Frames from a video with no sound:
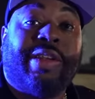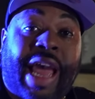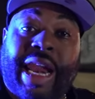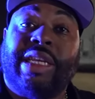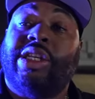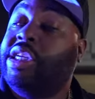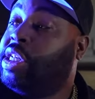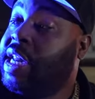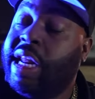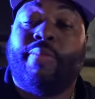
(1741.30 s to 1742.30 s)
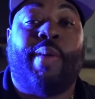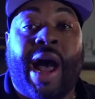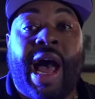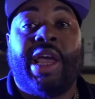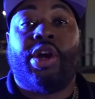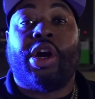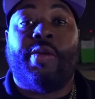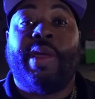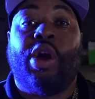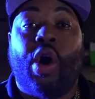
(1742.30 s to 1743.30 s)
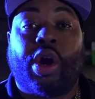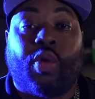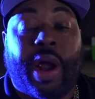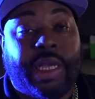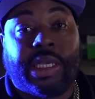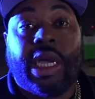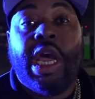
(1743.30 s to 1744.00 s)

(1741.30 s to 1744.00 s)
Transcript: Dallas. You need a bind? You heard me going crazy.